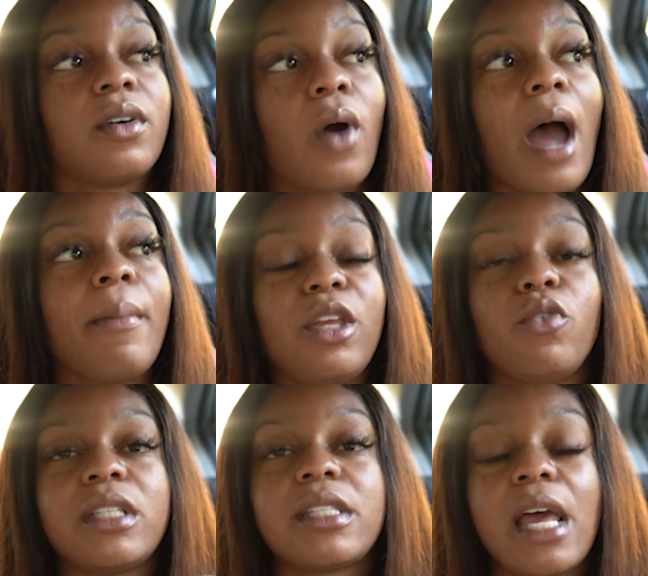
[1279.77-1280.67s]
I mean,
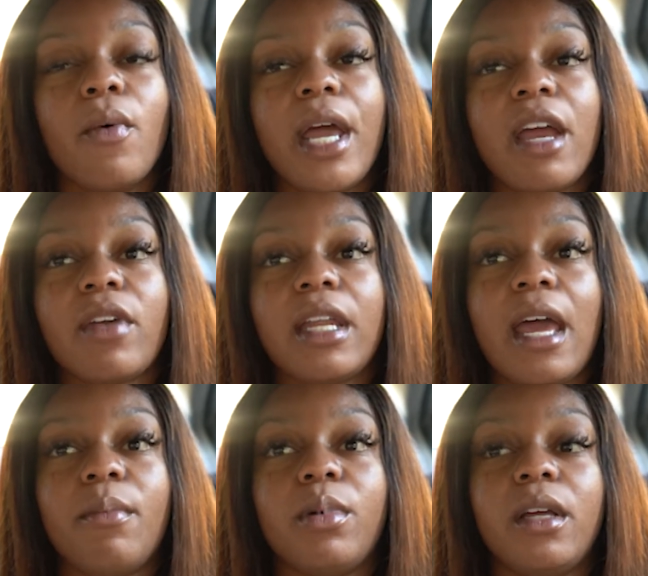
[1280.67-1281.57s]
you get to take one every
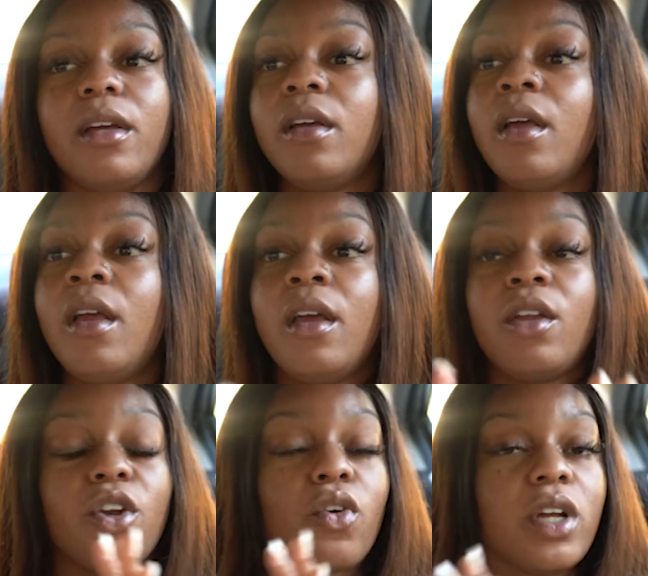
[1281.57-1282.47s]
night, but
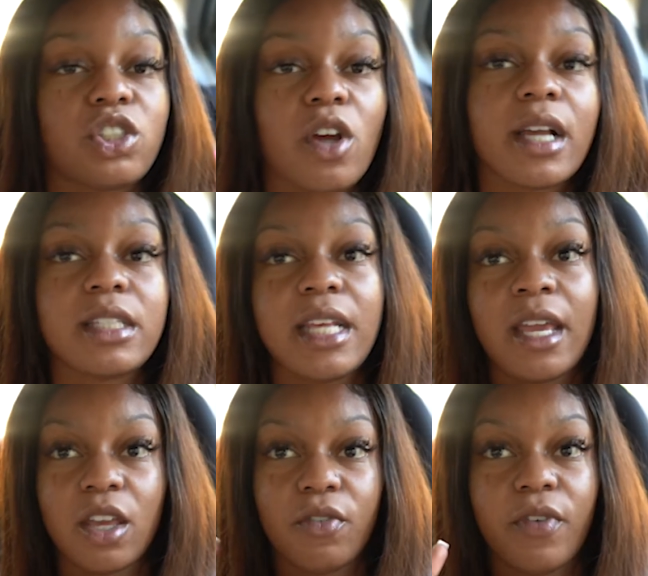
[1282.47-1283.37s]
during shark
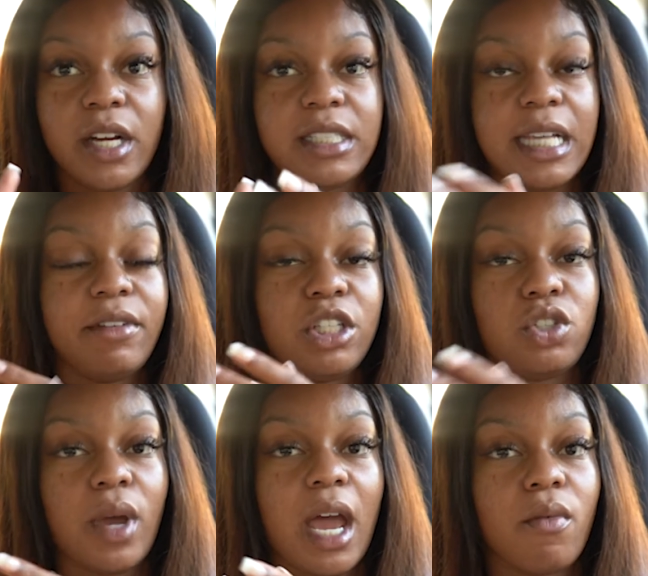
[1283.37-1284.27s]
attack, your first
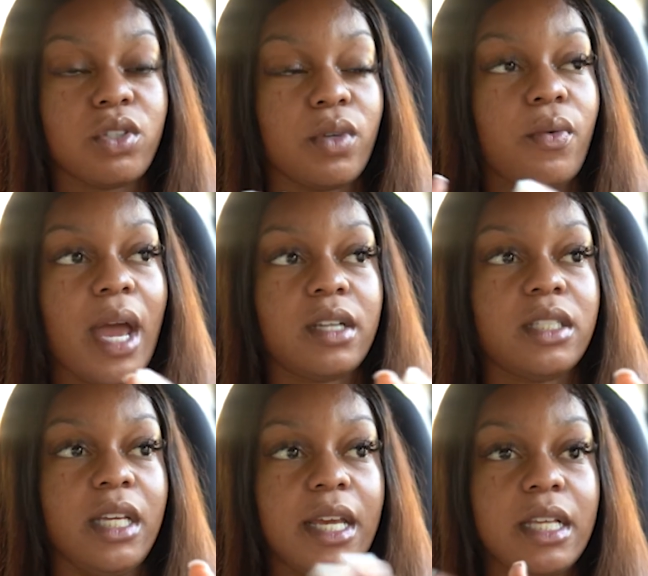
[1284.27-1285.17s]
seventy-two hours when you
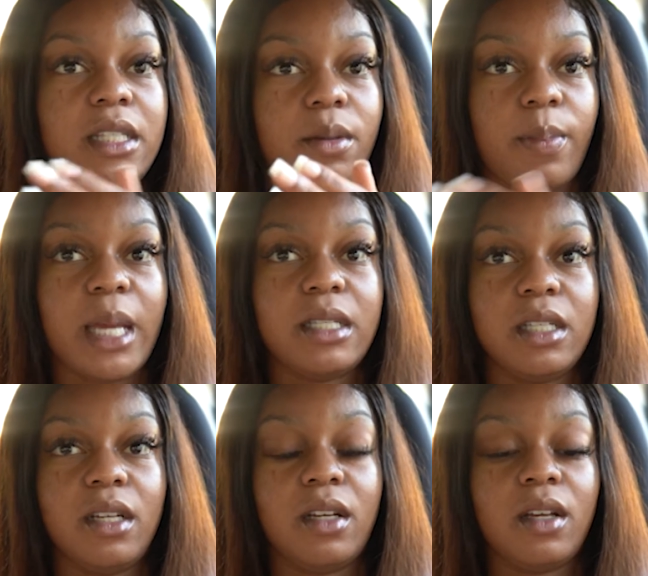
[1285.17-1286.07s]
actually get to
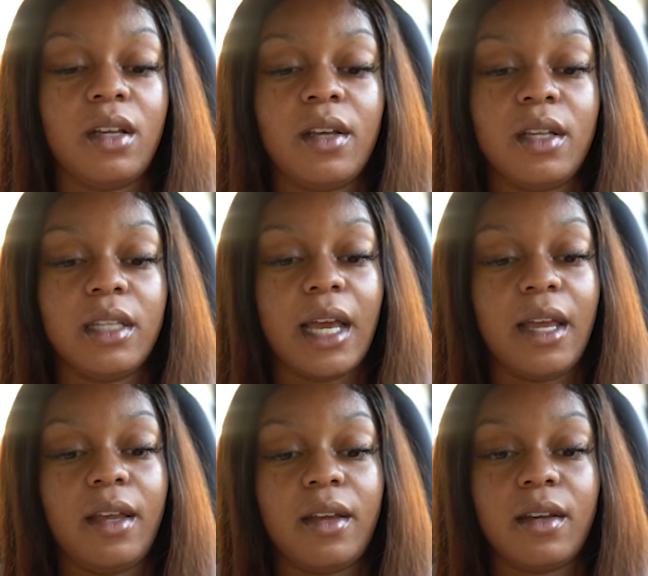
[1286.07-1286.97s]
basic,
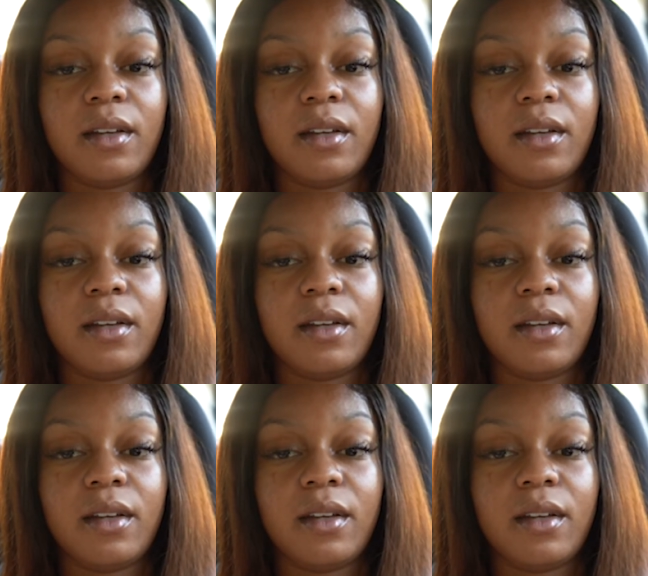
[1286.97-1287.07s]
like,